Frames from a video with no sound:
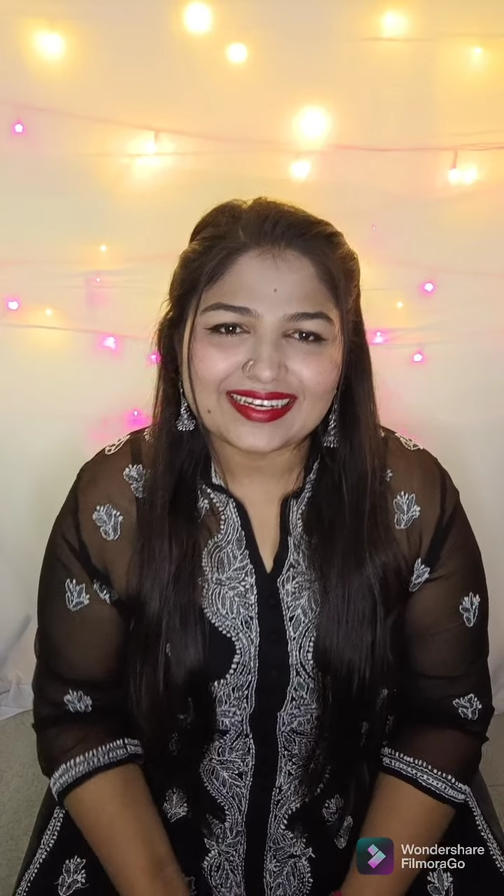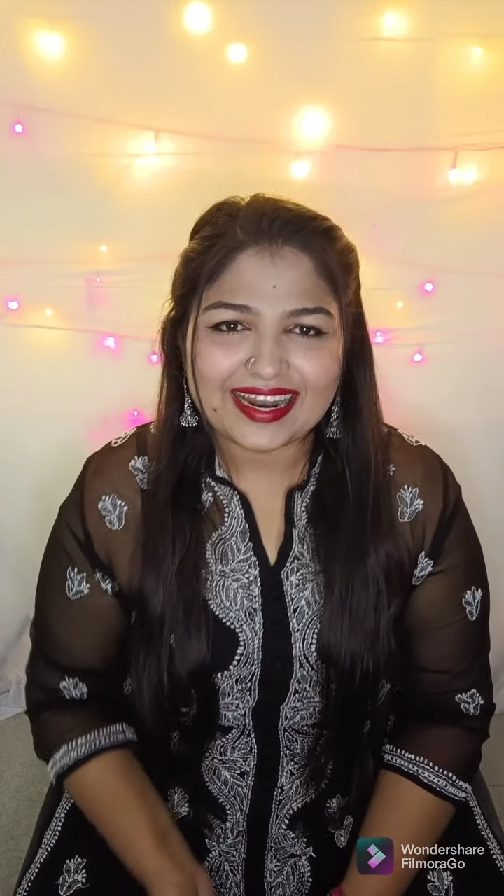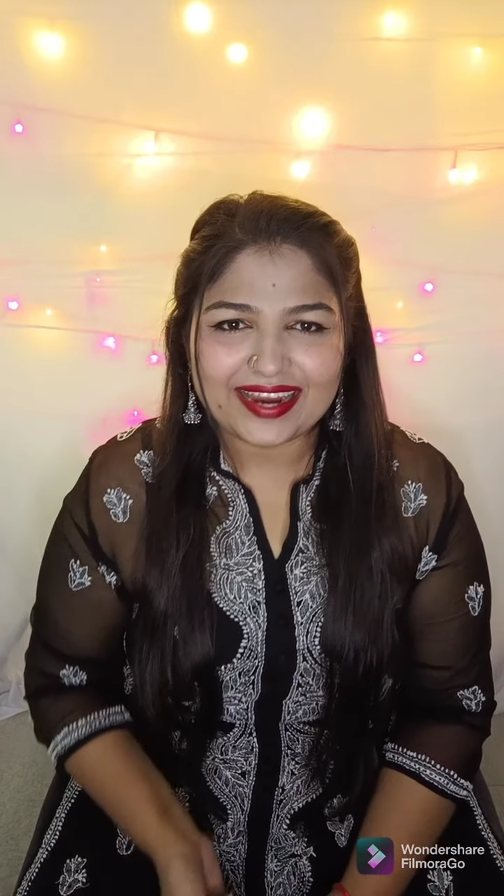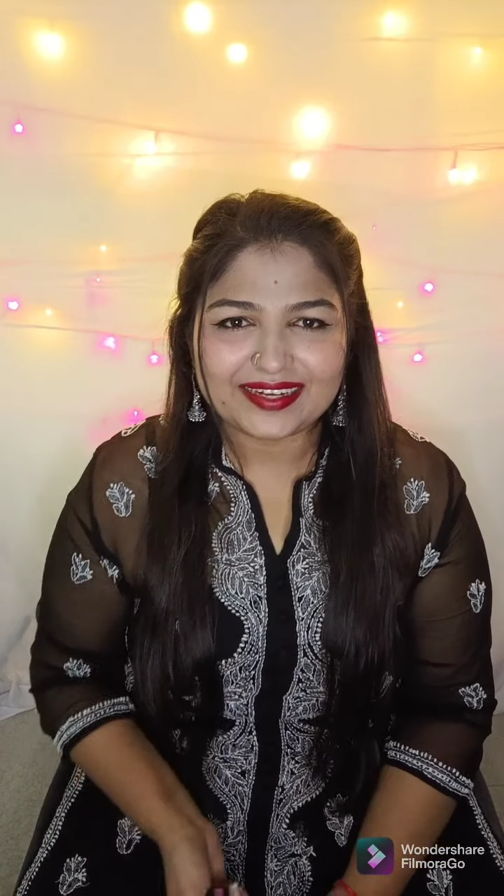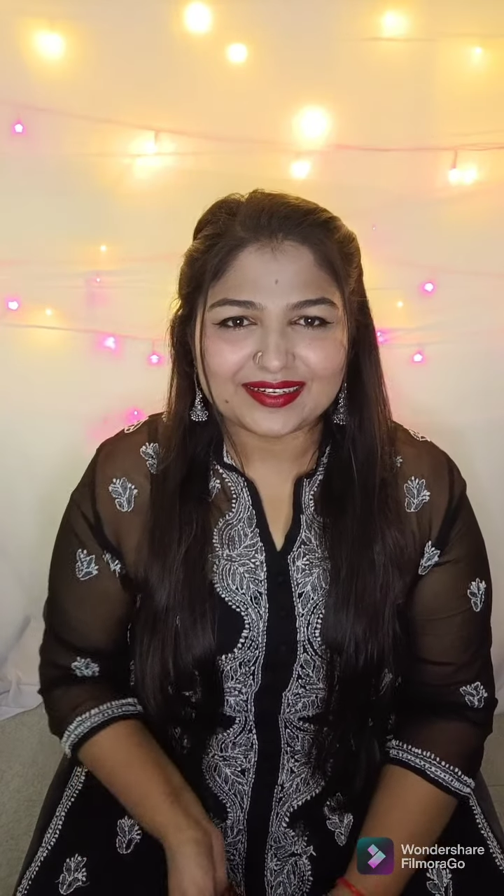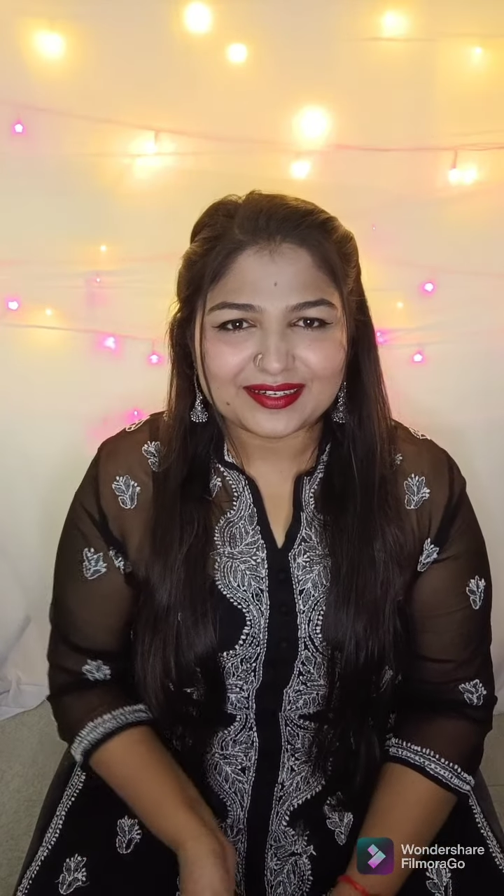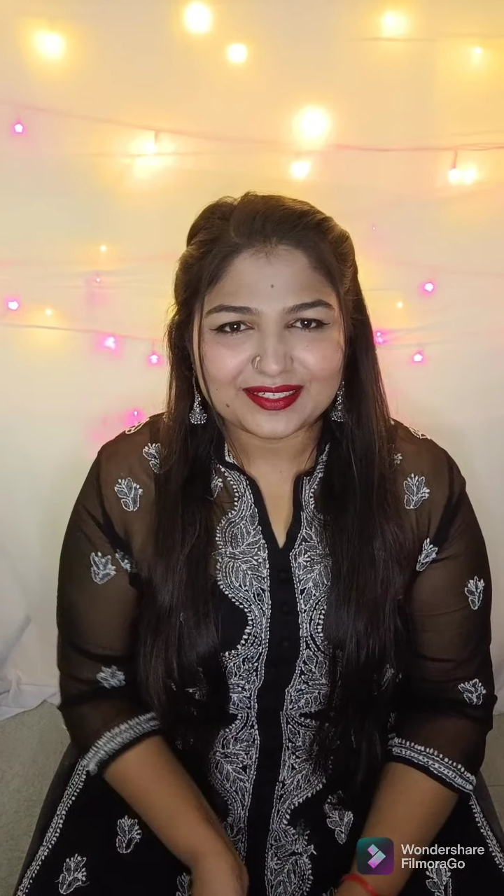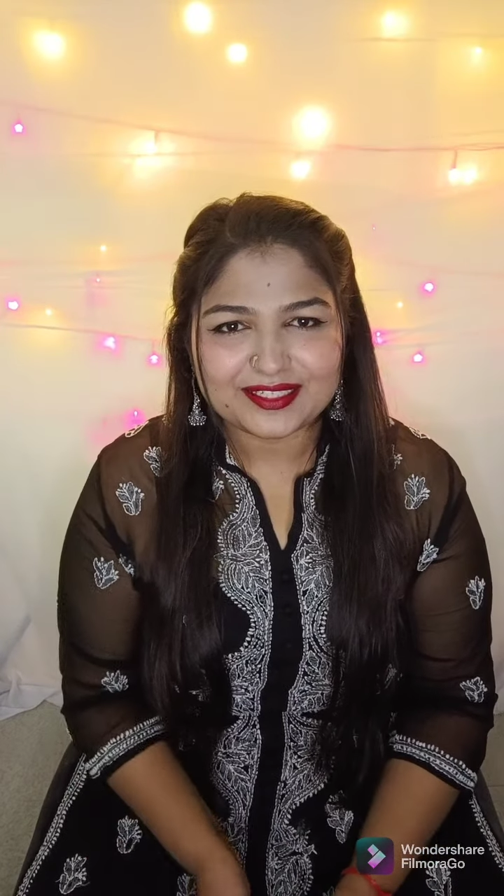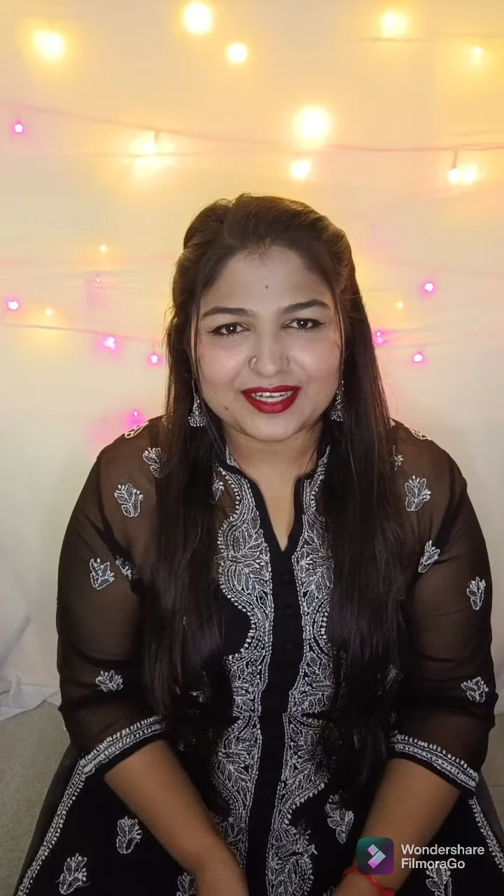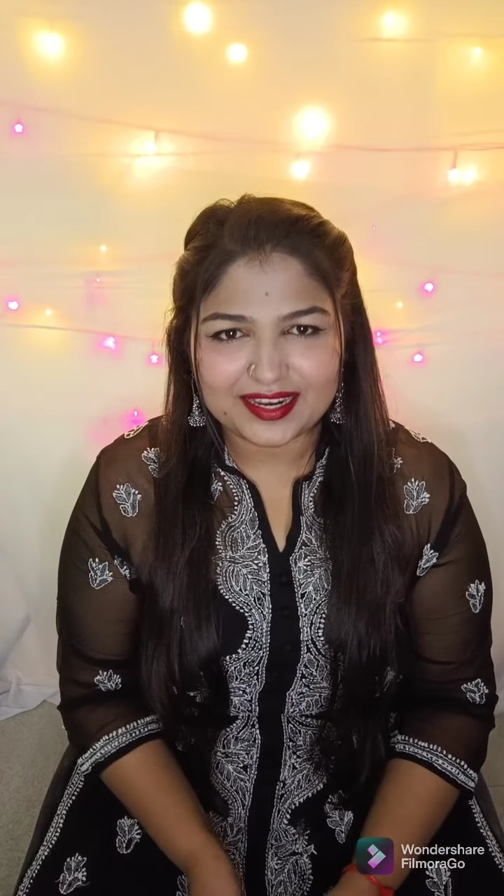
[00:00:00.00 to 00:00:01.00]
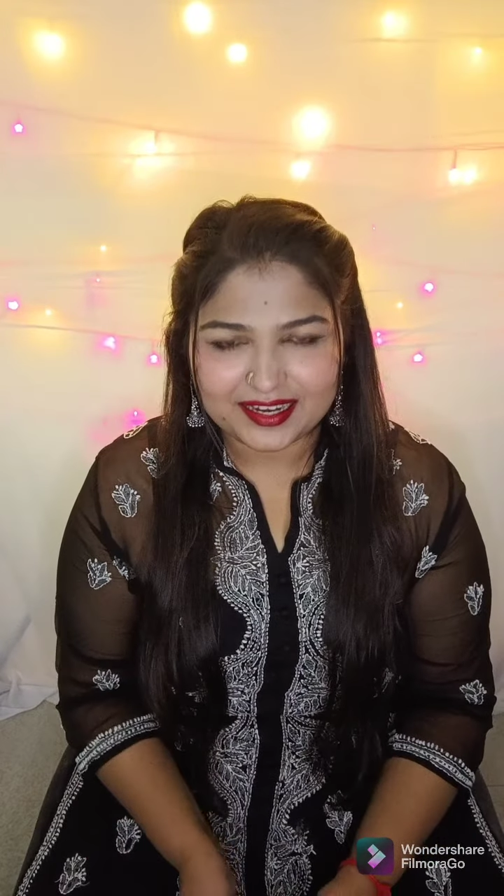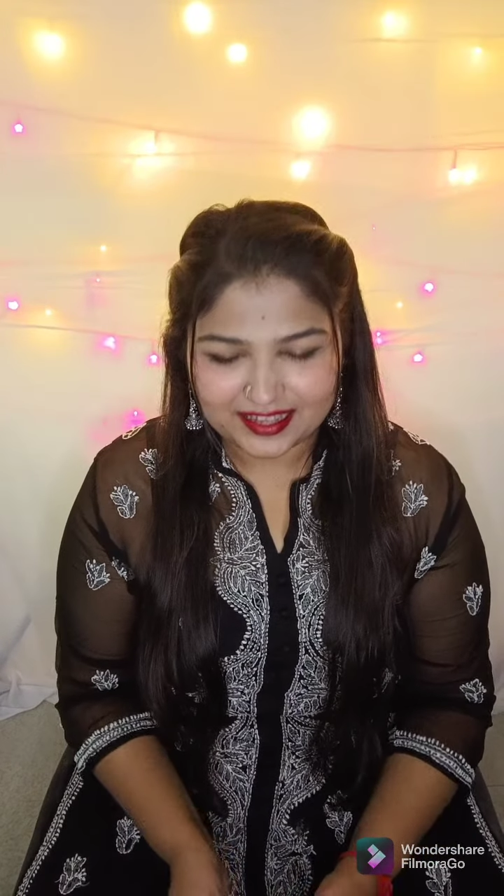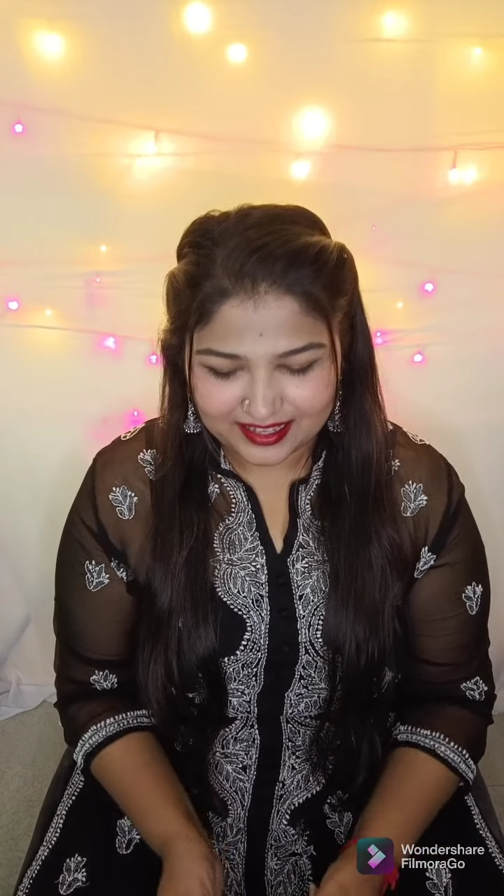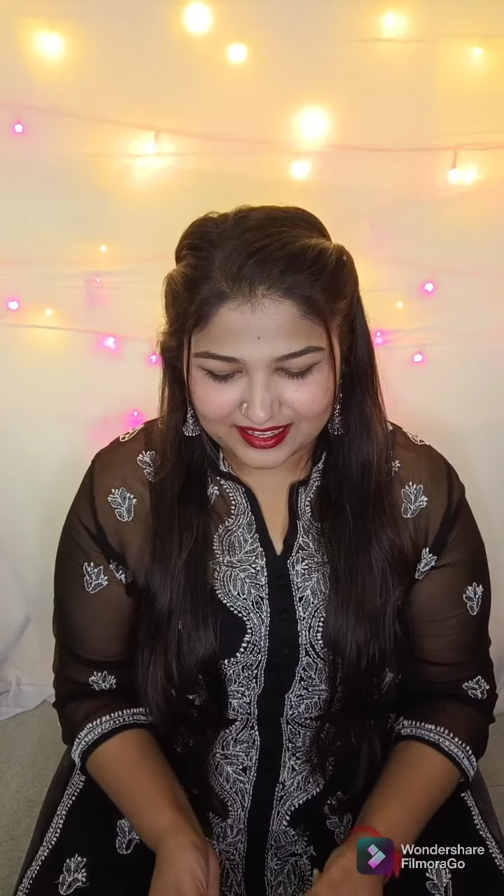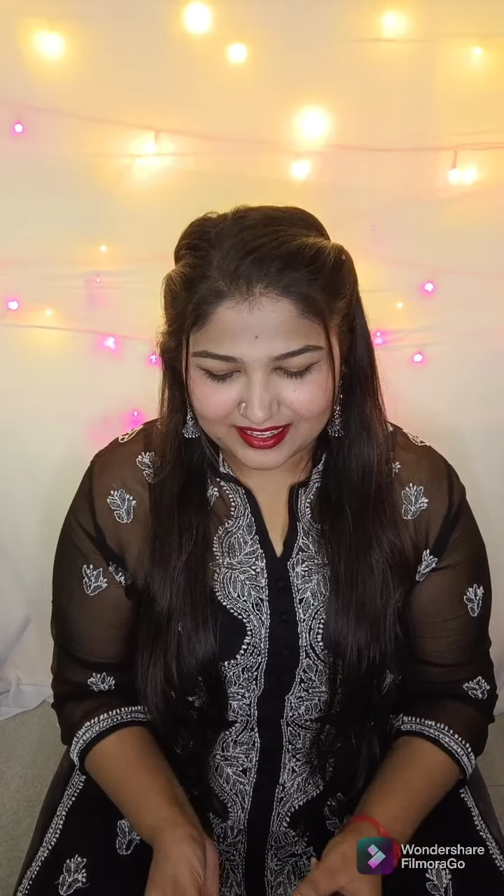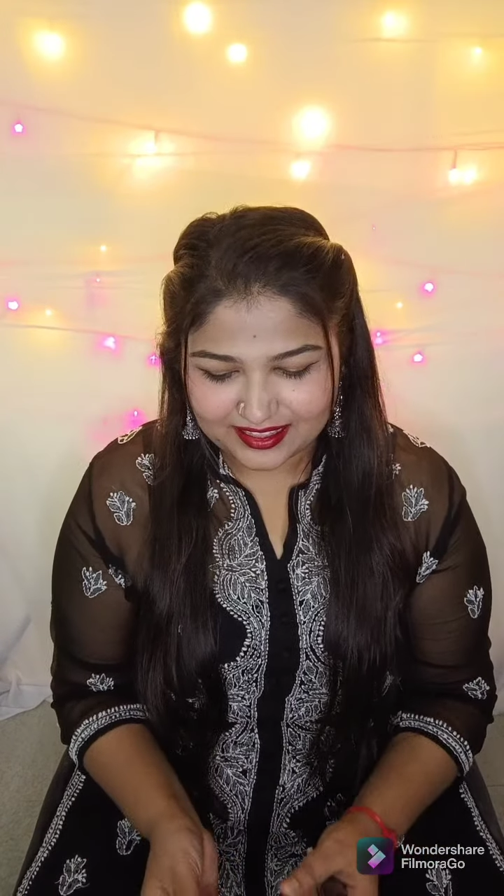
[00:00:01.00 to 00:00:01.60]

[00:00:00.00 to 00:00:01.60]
lighter shade.